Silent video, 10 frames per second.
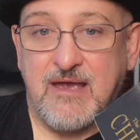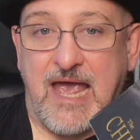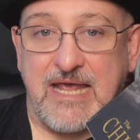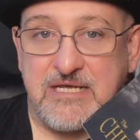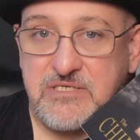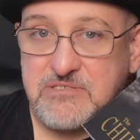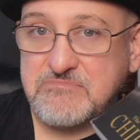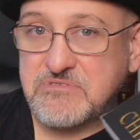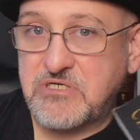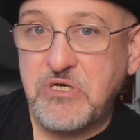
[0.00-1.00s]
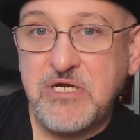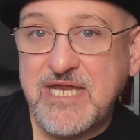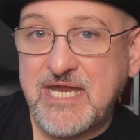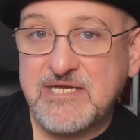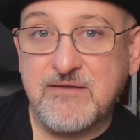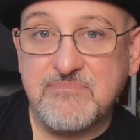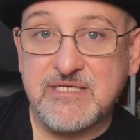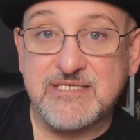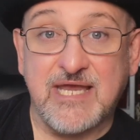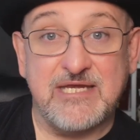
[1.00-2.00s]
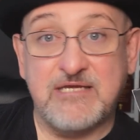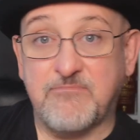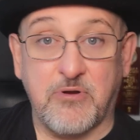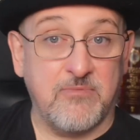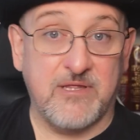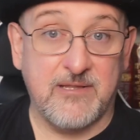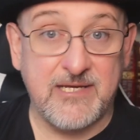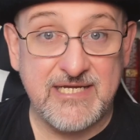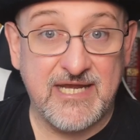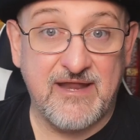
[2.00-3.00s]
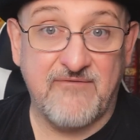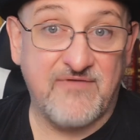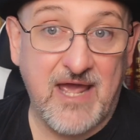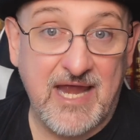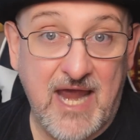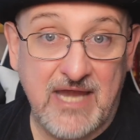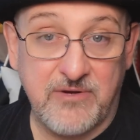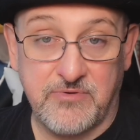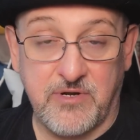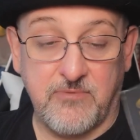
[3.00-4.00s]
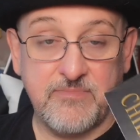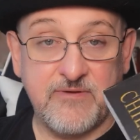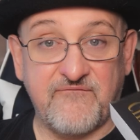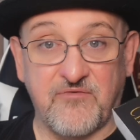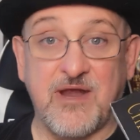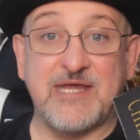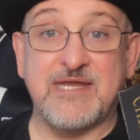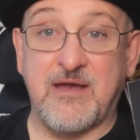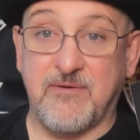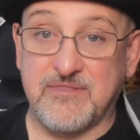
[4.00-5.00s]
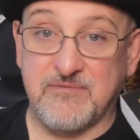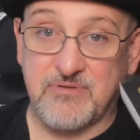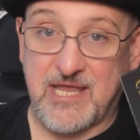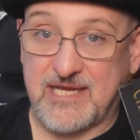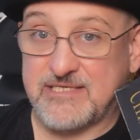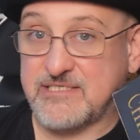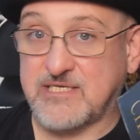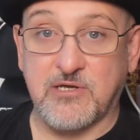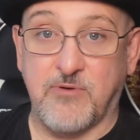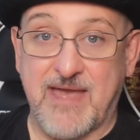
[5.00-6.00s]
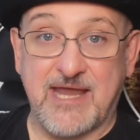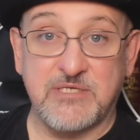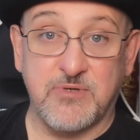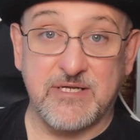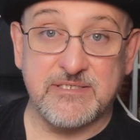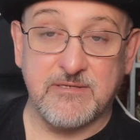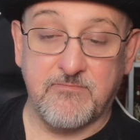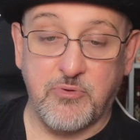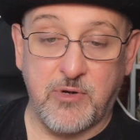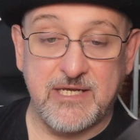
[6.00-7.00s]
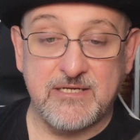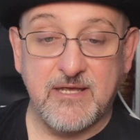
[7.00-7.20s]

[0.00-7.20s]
I could end up deciding to permanently DNF it. I don't know. But for right now, the plan is to go back to it at some point.